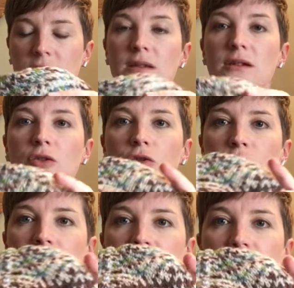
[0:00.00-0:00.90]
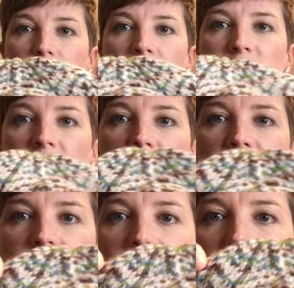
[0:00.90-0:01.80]
the Croft Hoose
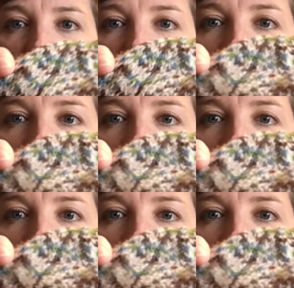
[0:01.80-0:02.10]
hat